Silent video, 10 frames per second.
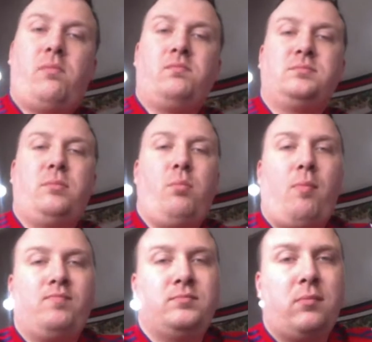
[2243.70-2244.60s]

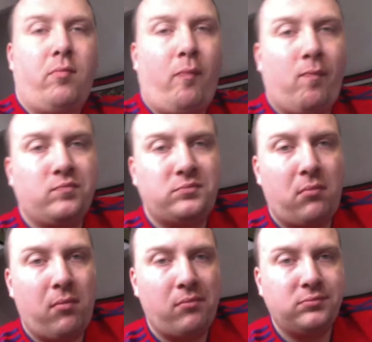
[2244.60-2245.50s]
Friedemann was one of the two
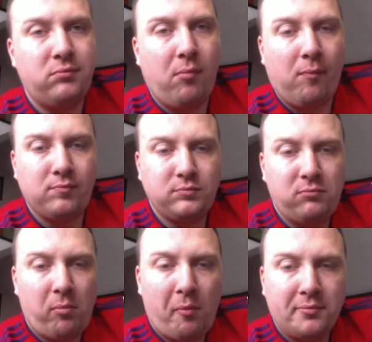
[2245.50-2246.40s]
changes
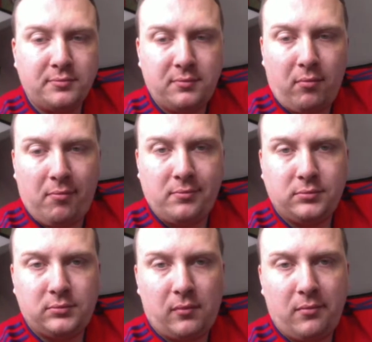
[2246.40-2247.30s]
for Jonas
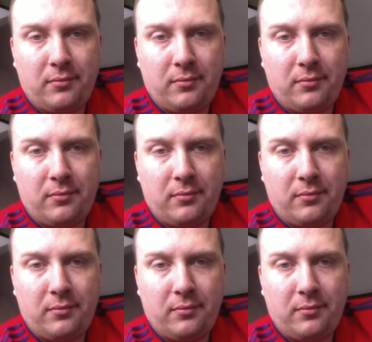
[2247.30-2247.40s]
Edeval.